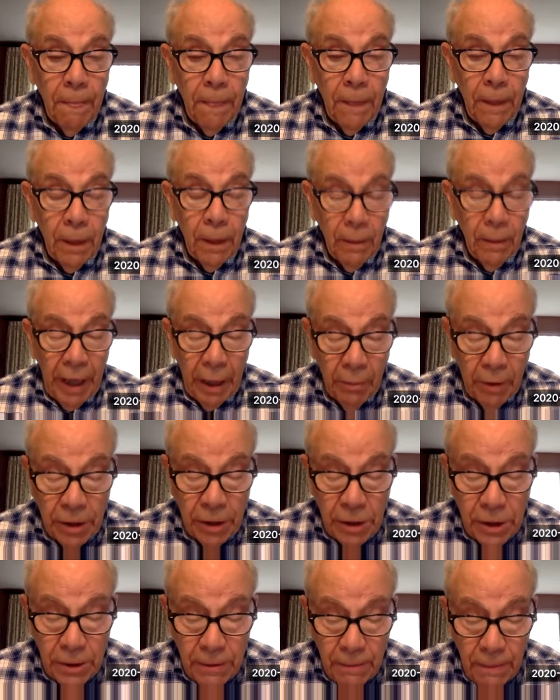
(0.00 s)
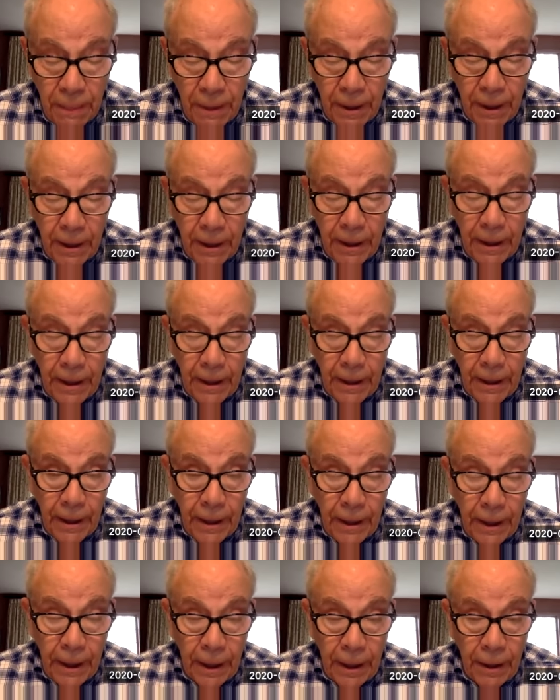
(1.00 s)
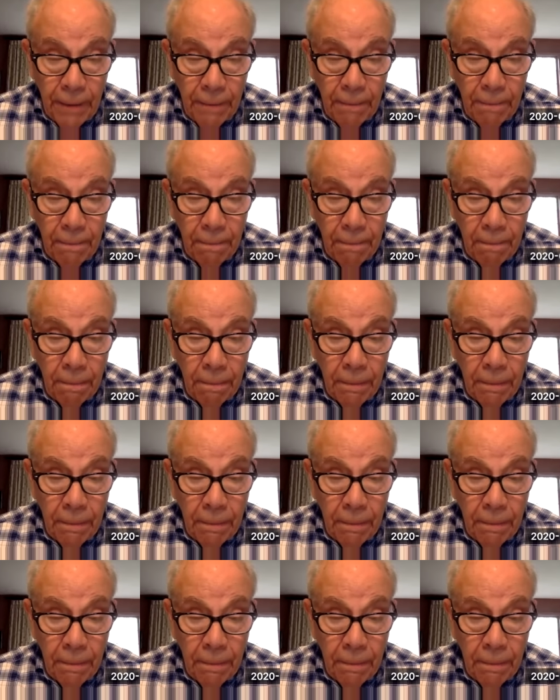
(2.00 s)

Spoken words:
commandments. And